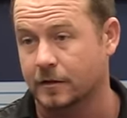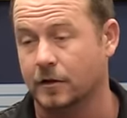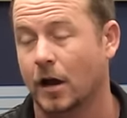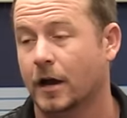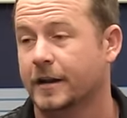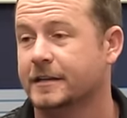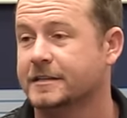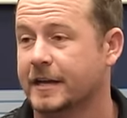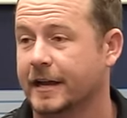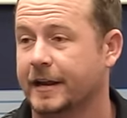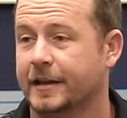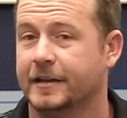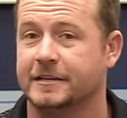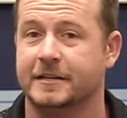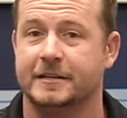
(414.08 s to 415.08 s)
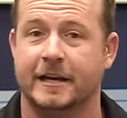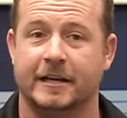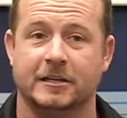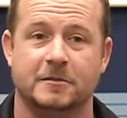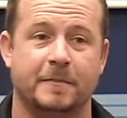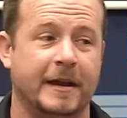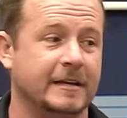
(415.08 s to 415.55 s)
condensating is to take
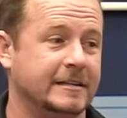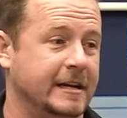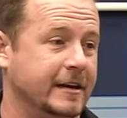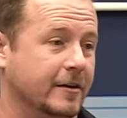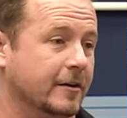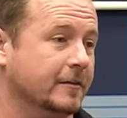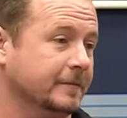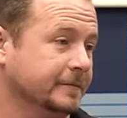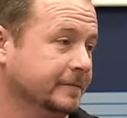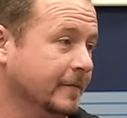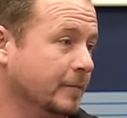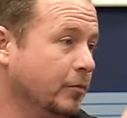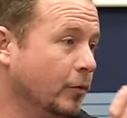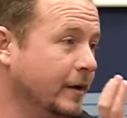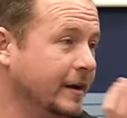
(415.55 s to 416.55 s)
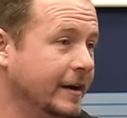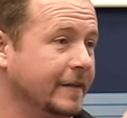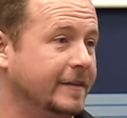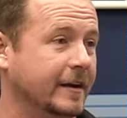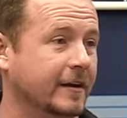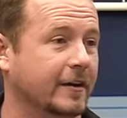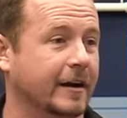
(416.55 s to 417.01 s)
a space heater, point it
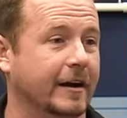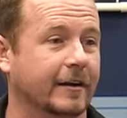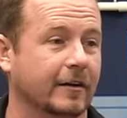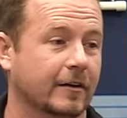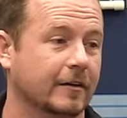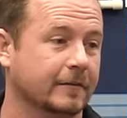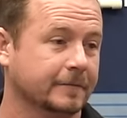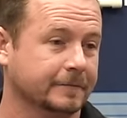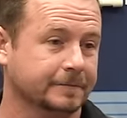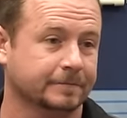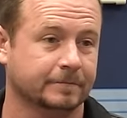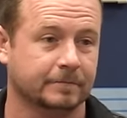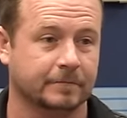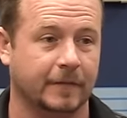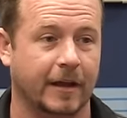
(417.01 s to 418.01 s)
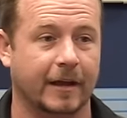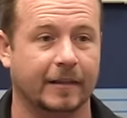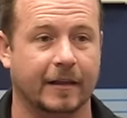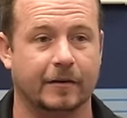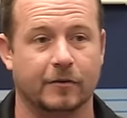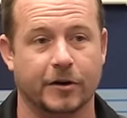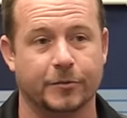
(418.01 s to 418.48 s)
at the air handler, and
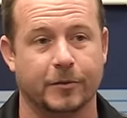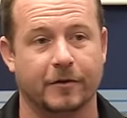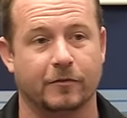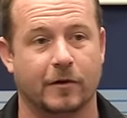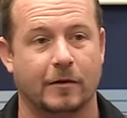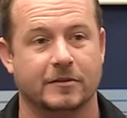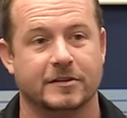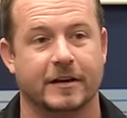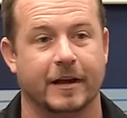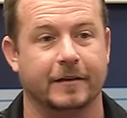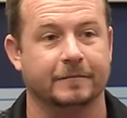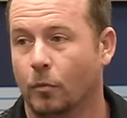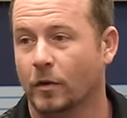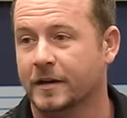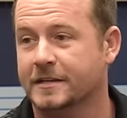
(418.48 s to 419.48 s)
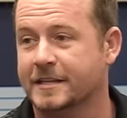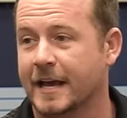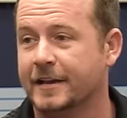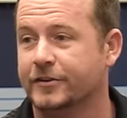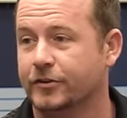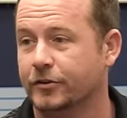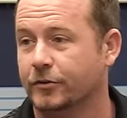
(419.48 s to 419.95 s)
let it run twenty-four hours a day. What does
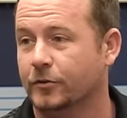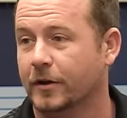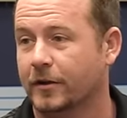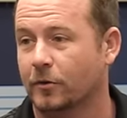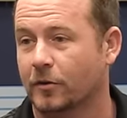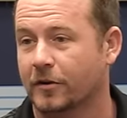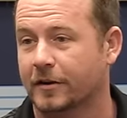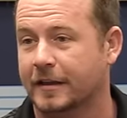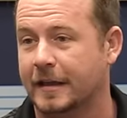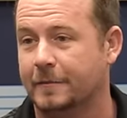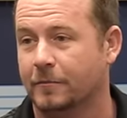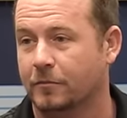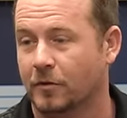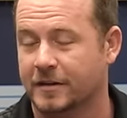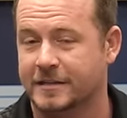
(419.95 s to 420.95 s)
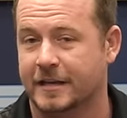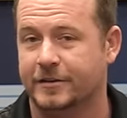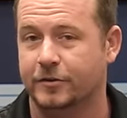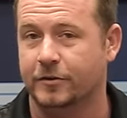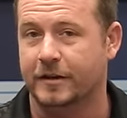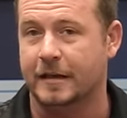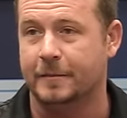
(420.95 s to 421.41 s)
that do in order to keep, what does that
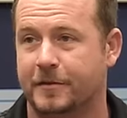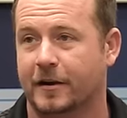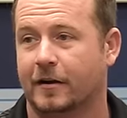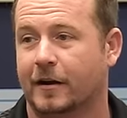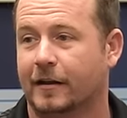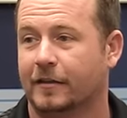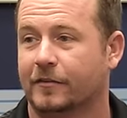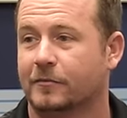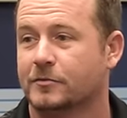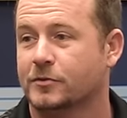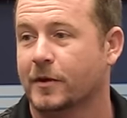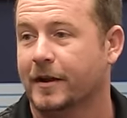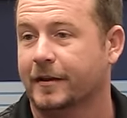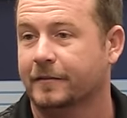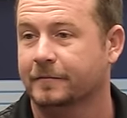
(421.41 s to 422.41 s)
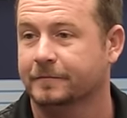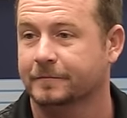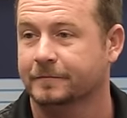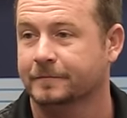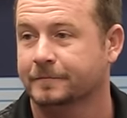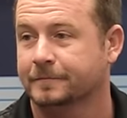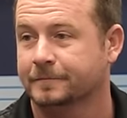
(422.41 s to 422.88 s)
do to the air handler from sweating?
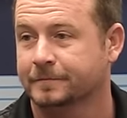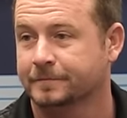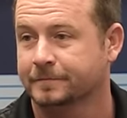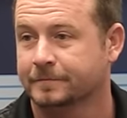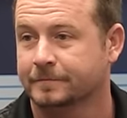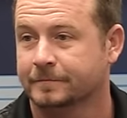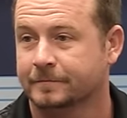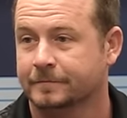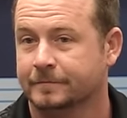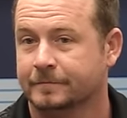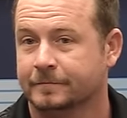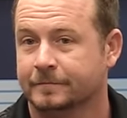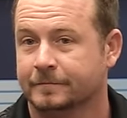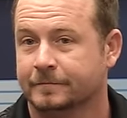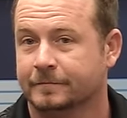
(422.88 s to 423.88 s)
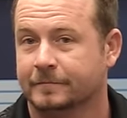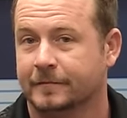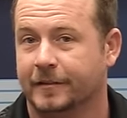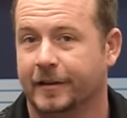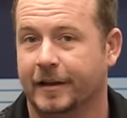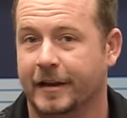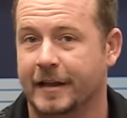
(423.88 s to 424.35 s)
It heats the surface of
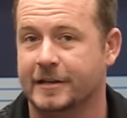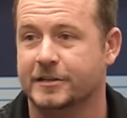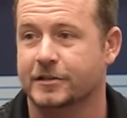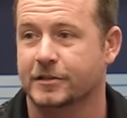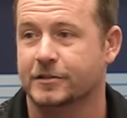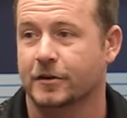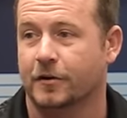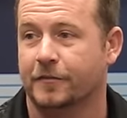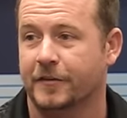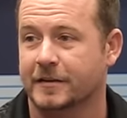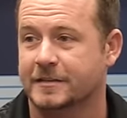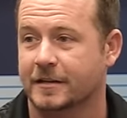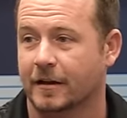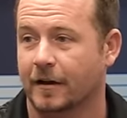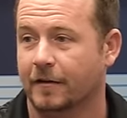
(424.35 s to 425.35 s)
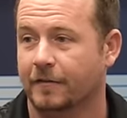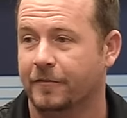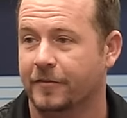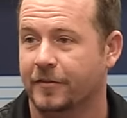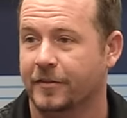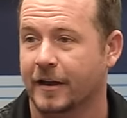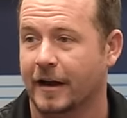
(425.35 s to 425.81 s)
the air. It heats the surface
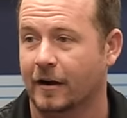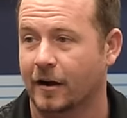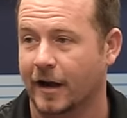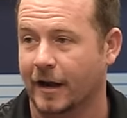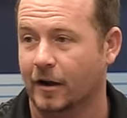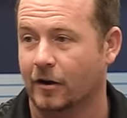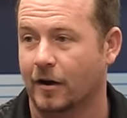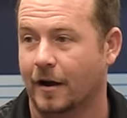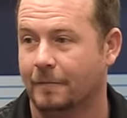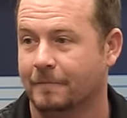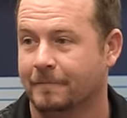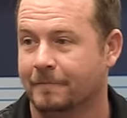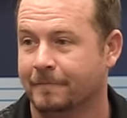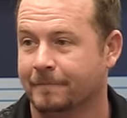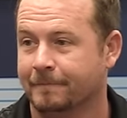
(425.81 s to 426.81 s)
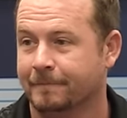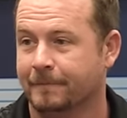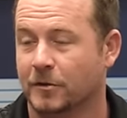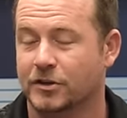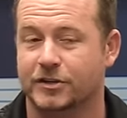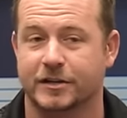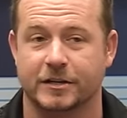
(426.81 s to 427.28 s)
of the air handler up,
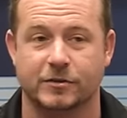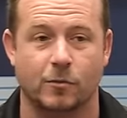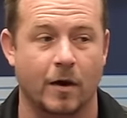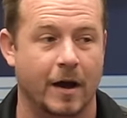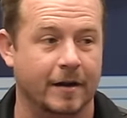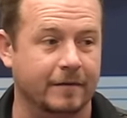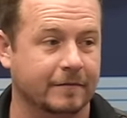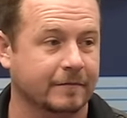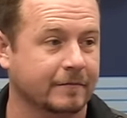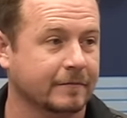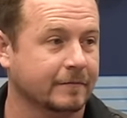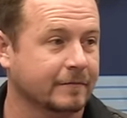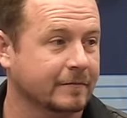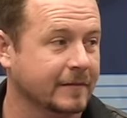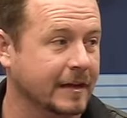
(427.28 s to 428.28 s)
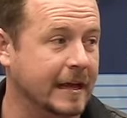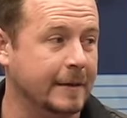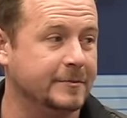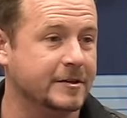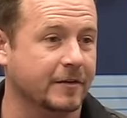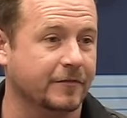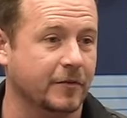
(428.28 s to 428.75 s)
which does what?
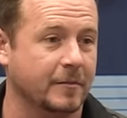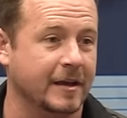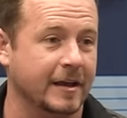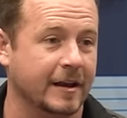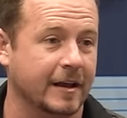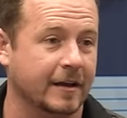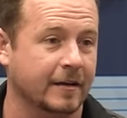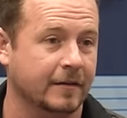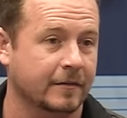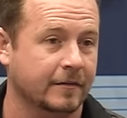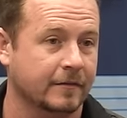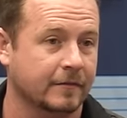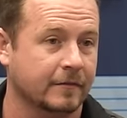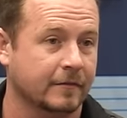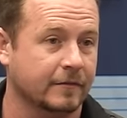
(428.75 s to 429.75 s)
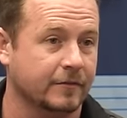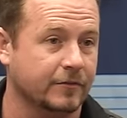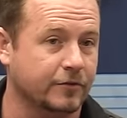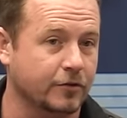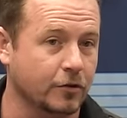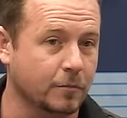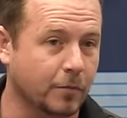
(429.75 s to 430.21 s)
Keeps it from hitting
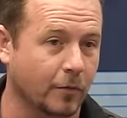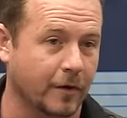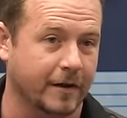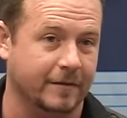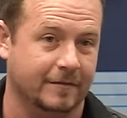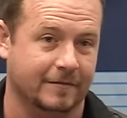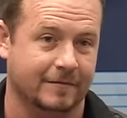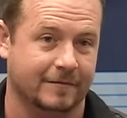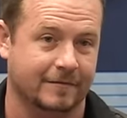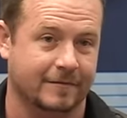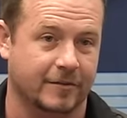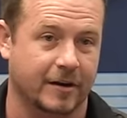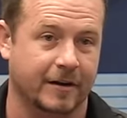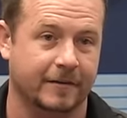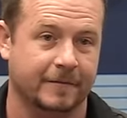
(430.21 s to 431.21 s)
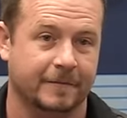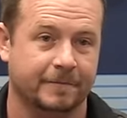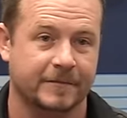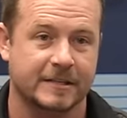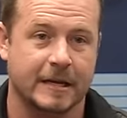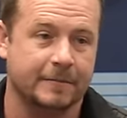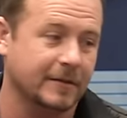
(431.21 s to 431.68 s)
dew point, right?
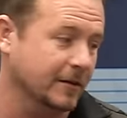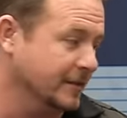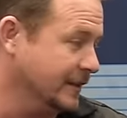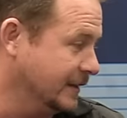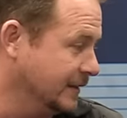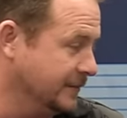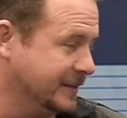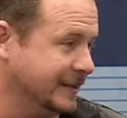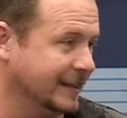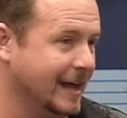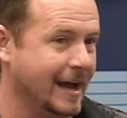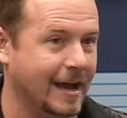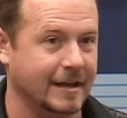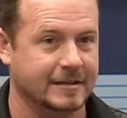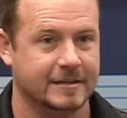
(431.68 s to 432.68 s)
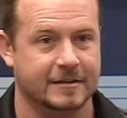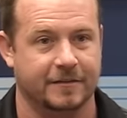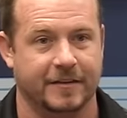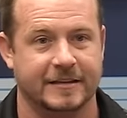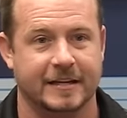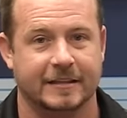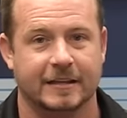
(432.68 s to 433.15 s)
Same thing with the, with the glass.
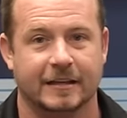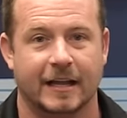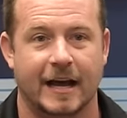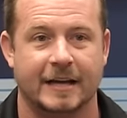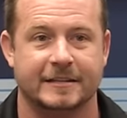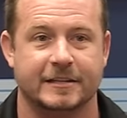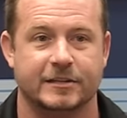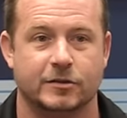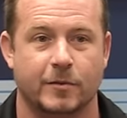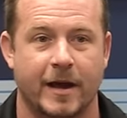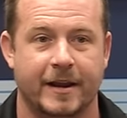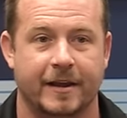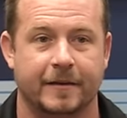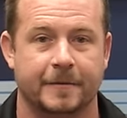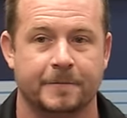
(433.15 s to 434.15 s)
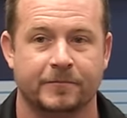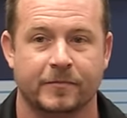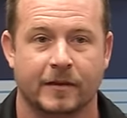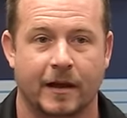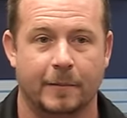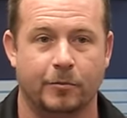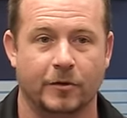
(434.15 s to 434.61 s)
If I take the glass, it's sweating,
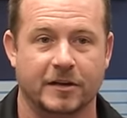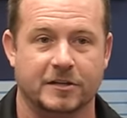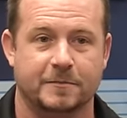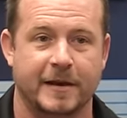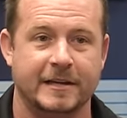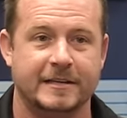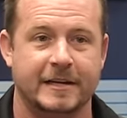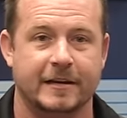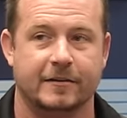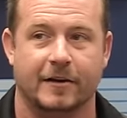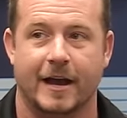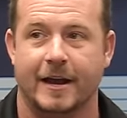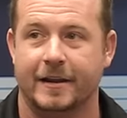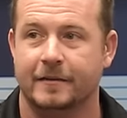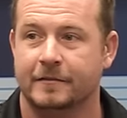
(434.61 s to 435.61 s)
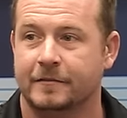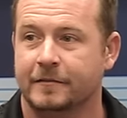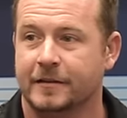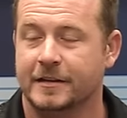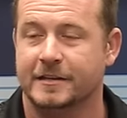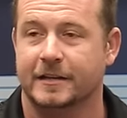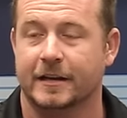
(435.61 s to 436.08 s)
I point a space heater at it,
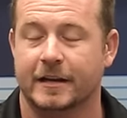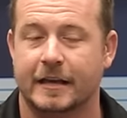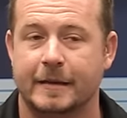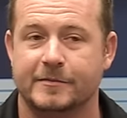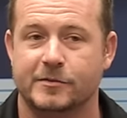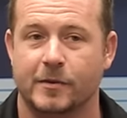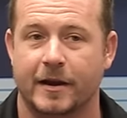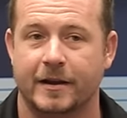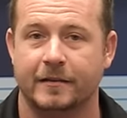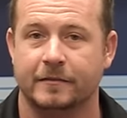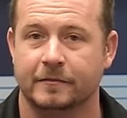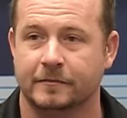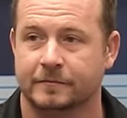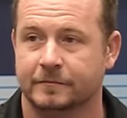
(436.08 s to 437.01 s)
is it gonna keep sweating?